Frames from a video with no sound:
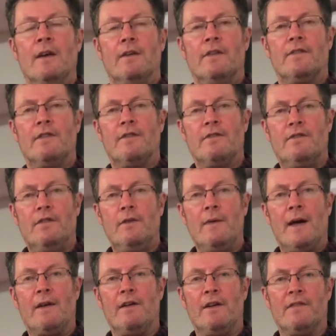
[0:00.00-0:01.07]
Because there's
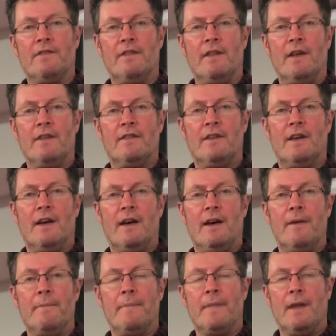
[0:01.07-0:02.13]
two areas that
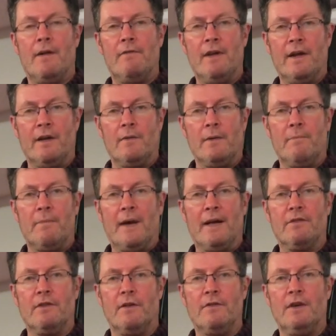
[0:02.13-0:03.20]
are really going to
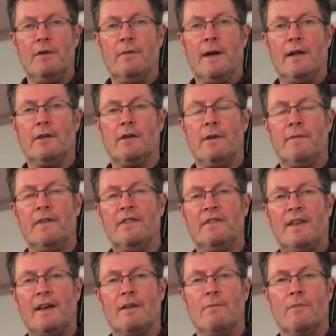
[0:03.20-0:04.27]
impact on you. I'll cover the
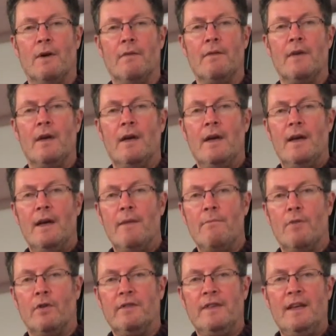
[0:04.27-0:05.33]
second one
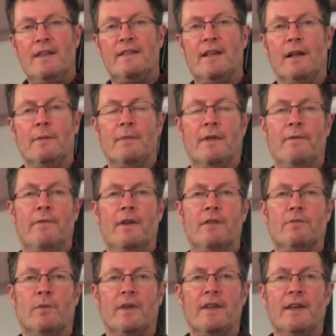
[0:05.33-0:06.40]
in more detail. But the
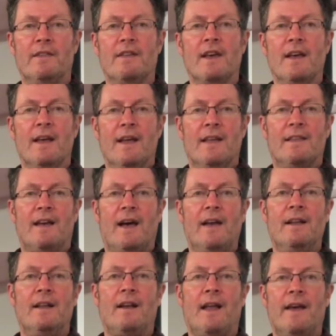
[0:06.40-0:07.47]
first one is, it's
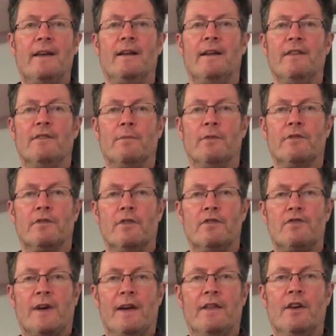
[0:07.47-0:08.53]
highly likely someone's going
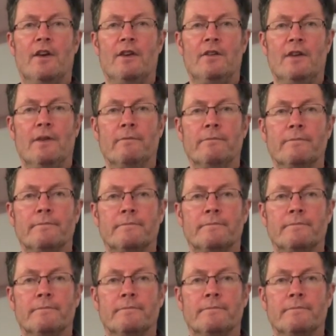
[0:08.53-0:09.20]
to try and hurt you.